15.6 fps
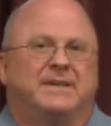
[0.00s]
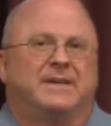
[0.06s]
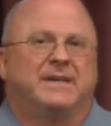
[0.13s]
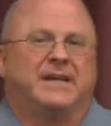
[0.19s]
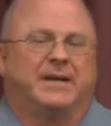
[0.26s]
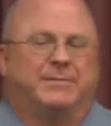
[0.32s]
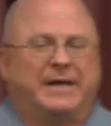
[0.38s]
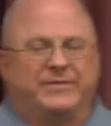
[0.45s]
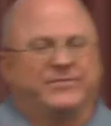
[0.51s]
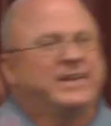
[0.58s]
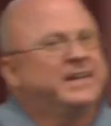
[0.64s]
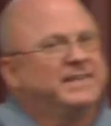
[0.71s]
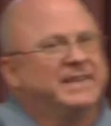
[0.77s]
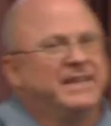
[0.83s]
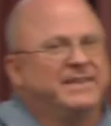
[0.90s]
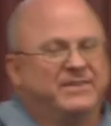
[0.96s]
And I'm not
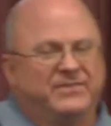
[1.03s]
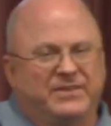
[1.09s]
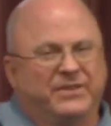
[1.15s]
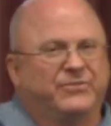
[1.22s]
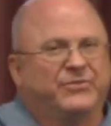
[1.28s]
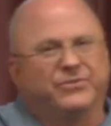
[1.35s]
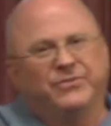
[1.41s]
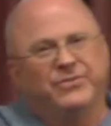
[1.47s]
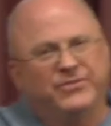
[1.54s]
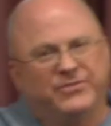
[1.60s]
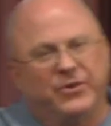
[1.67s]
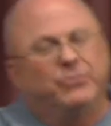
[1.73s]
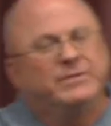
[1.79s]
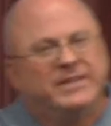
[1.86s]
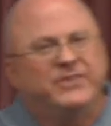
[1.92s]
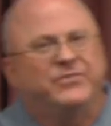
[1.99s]
saying that these other churches
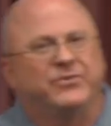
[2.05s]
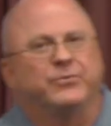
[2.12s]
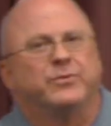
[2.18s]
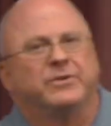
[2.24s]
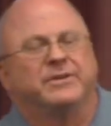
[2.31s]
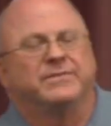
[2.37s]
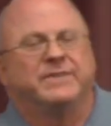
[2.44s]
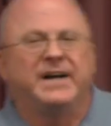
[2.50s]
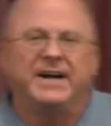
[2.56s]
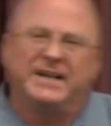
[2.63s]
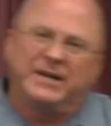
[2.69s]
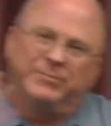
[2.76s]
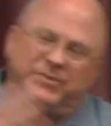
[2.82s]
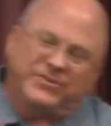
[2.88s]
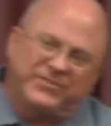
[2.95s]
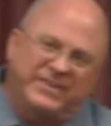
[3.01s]
don't teach the Word of God.
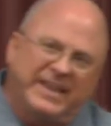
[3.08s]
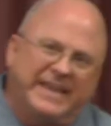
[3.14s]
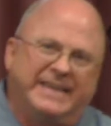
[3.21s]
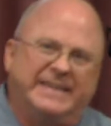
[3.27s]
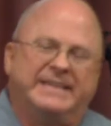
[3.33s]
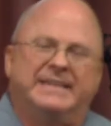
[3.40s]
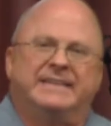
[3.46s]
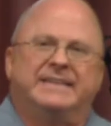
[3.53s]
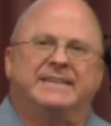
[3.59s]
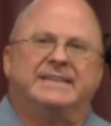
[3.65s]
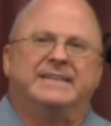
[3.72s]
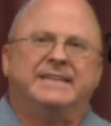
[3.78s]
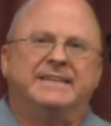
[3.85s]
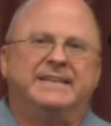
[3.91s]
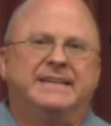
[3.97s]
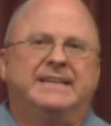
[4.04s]
I'm just saying
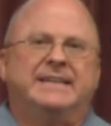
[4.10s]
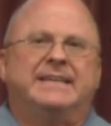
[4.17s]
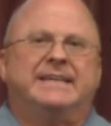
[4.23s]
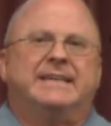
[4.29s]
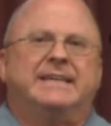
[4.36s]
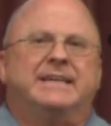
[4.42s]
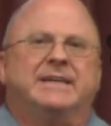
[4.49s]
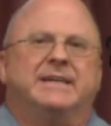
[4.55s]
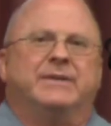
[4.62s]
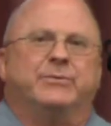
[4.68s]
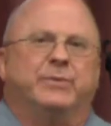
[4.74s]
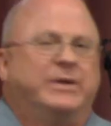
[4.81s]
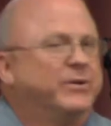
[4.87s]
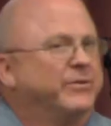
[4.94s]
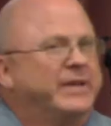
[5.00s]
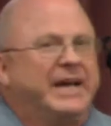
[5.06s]
we
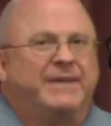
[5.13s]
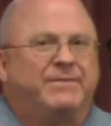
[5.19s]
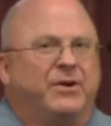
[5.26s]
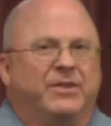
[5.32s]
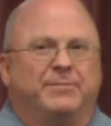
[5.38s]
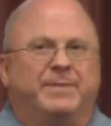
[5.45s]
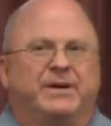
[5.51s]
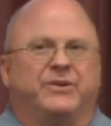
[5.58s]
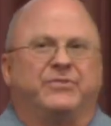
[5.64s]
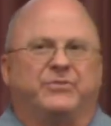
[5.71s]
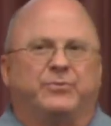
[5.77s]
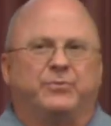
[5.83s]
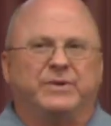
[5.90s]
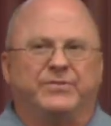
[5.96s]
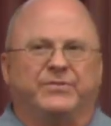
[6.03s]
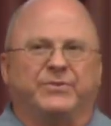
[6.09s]
don't have all the bells and
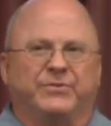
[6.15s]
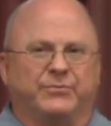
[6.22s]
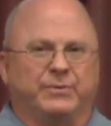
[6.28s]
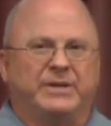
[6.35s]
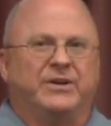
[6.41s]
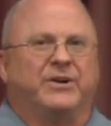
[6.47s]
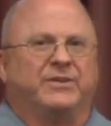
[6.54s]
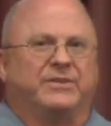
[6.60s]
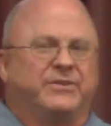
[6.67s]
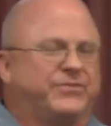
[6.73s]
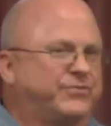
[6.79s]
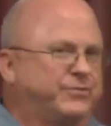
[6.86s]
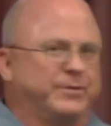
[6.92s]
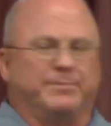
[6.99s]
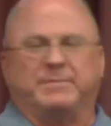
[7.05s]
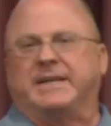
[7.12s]
whistles. We are the
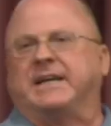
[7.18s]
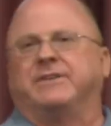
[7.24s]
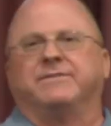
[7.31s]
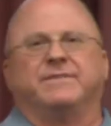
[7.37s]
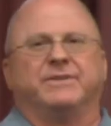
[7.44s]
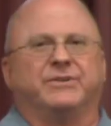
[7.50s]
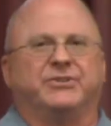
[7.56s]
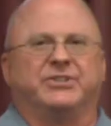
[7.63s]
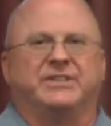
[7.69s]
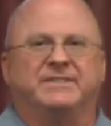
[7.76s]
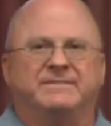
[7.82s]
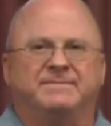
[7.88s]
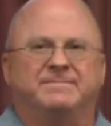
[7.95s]
stripped-down version.